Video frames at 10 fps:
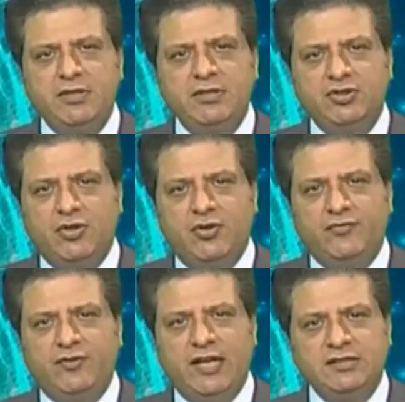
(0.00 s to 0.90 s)

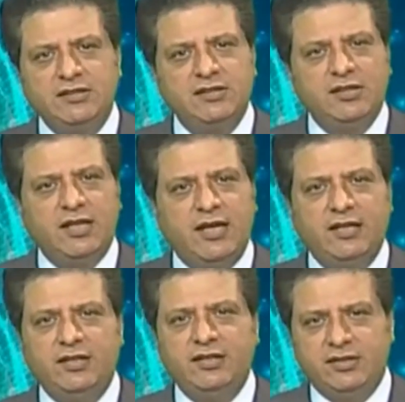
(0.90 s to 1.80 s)
members of
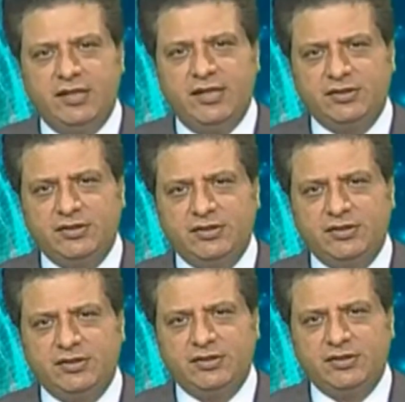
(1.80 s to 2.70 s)
national and
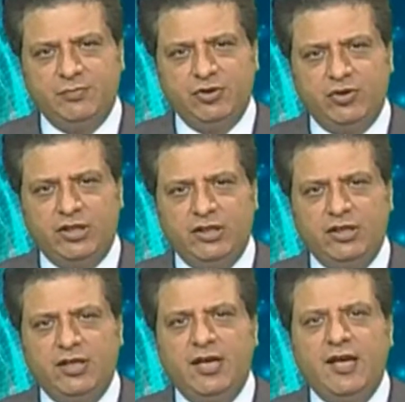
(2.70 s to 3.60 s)
international business
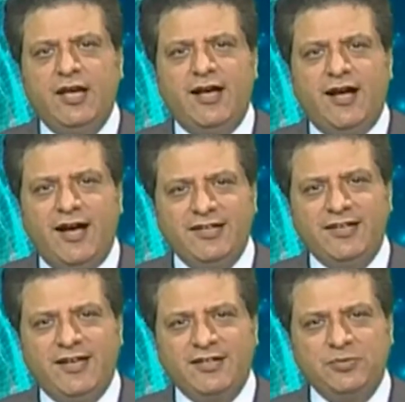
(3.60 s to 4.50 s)
community,
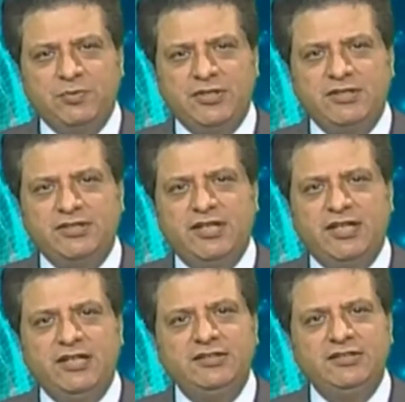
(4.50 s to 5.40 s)
IT
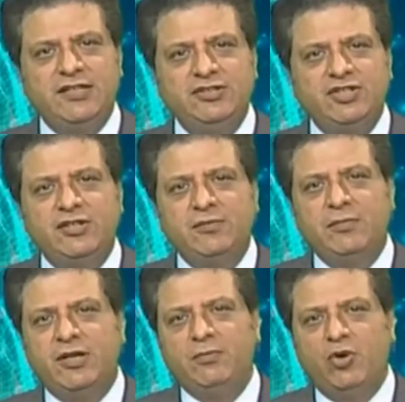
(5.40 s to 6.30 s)
experts, ladies and
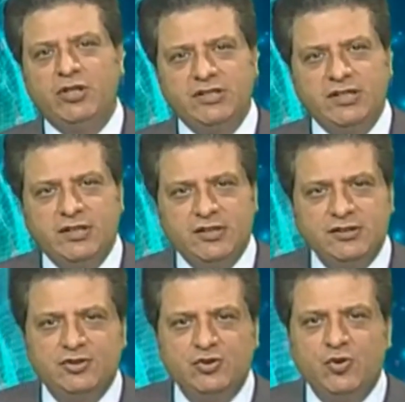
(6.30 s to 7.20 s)
gentlemen, boys
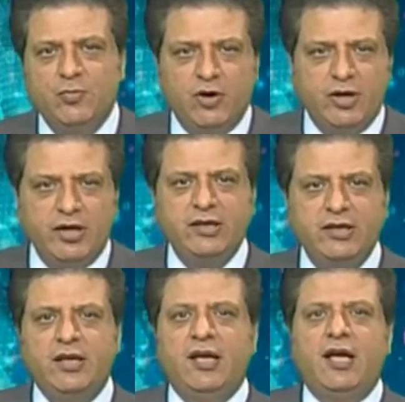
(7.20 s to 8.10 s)
and girls, good
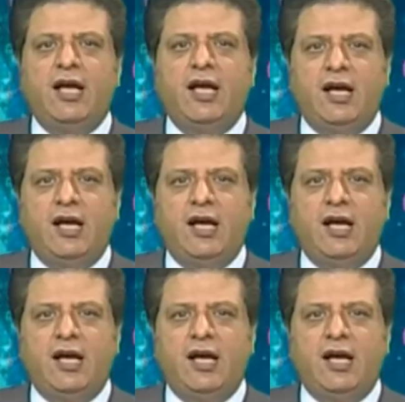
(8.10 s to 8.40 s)
morning.